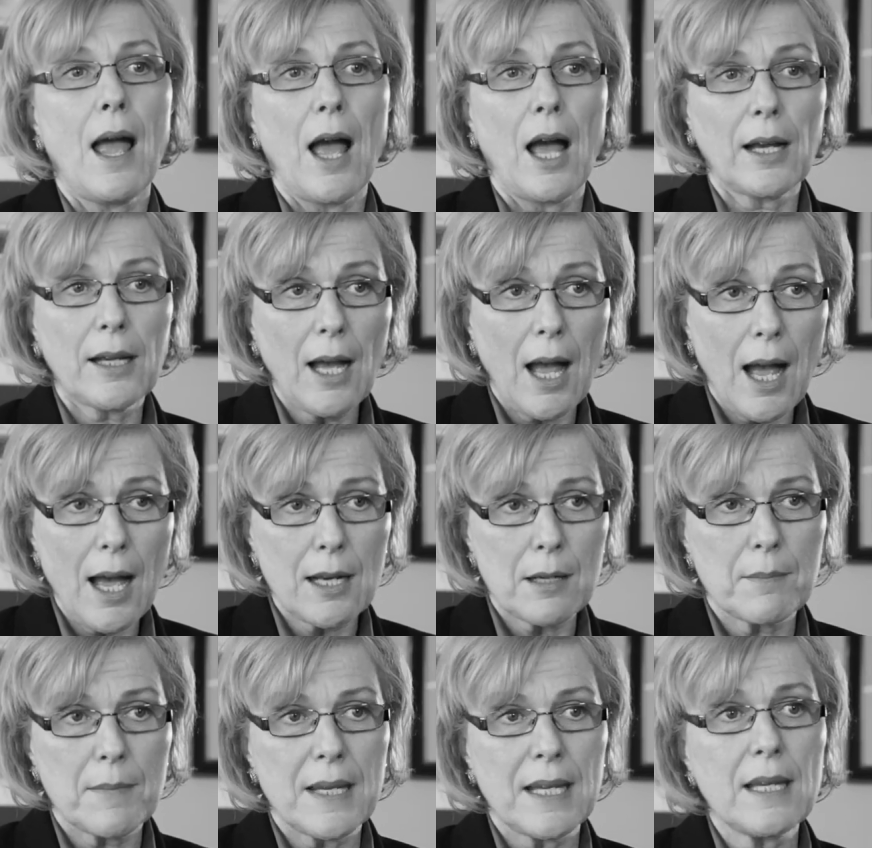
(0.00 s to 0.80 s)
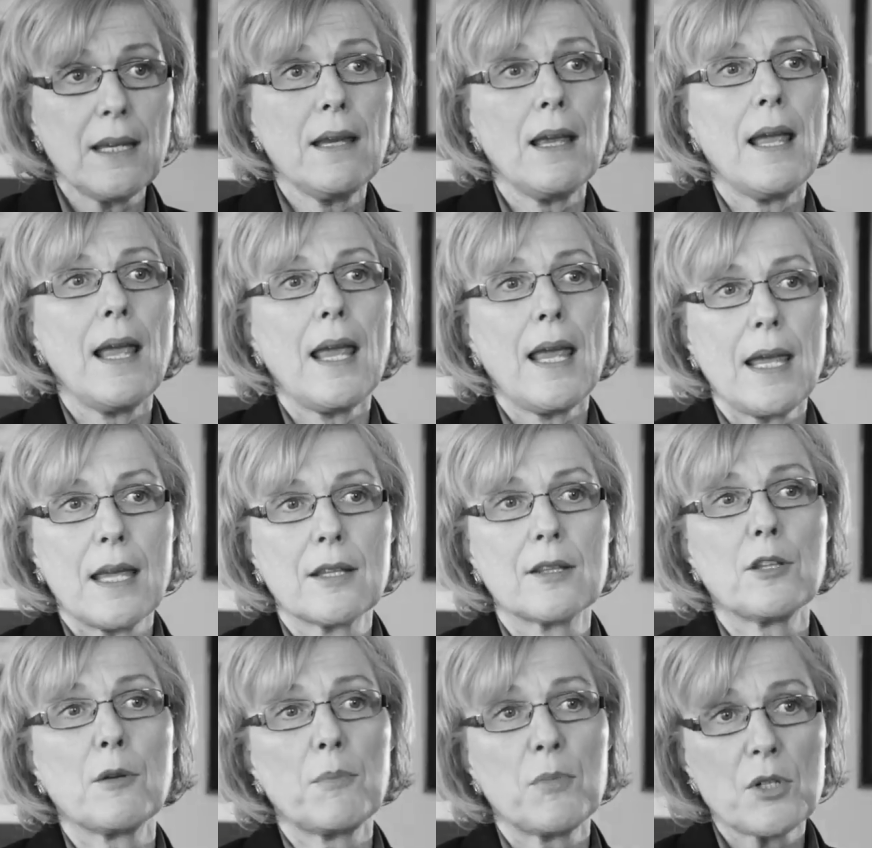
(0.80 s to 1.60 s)
economy
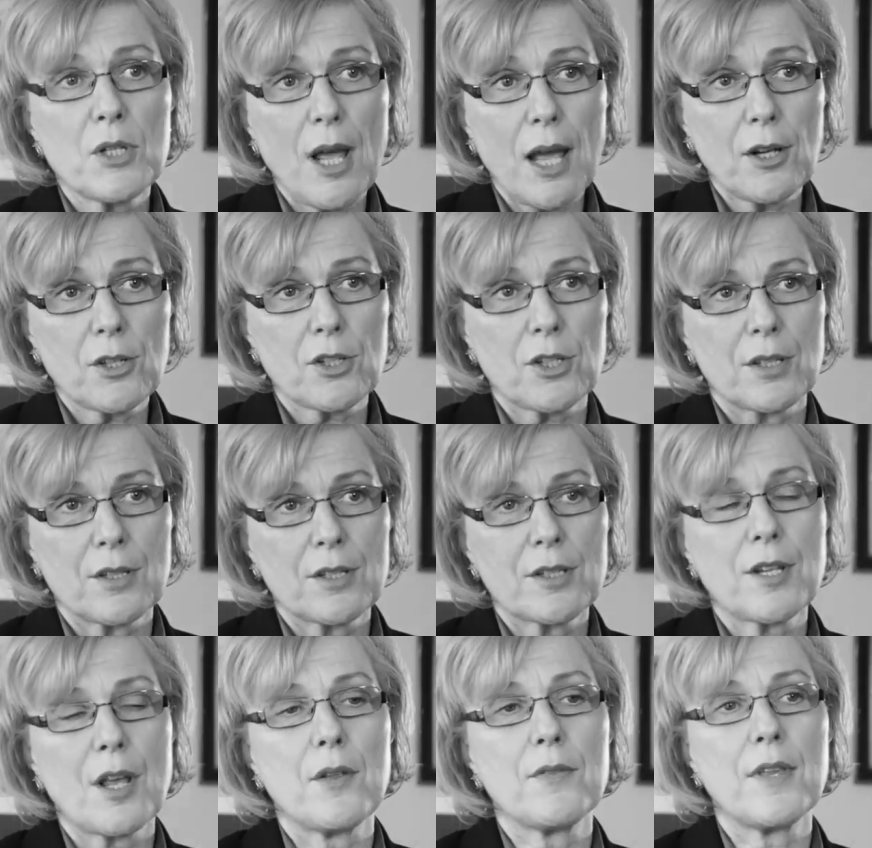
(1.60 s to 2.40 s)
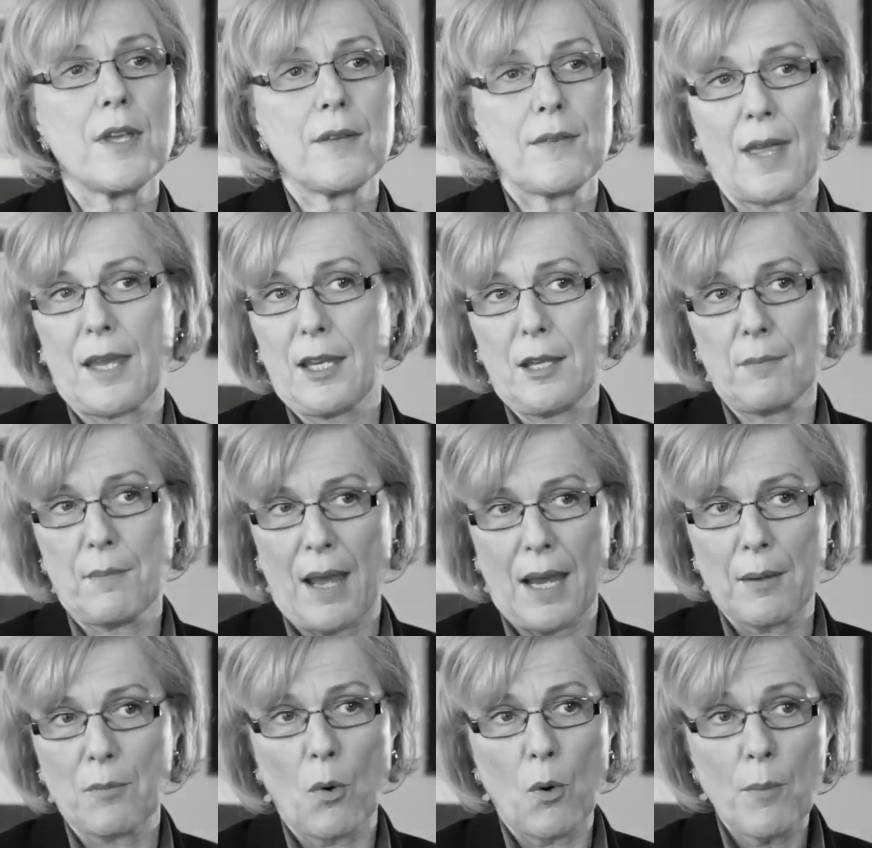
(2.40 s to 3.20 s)
in the production so that they can
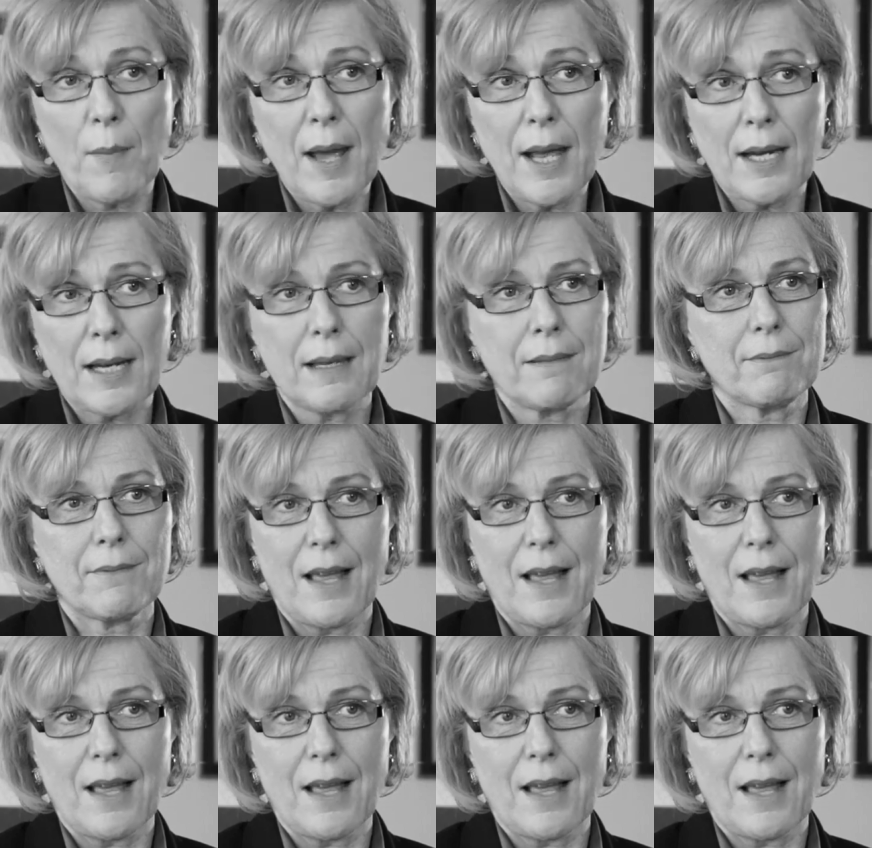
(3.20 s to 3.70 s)
make more money.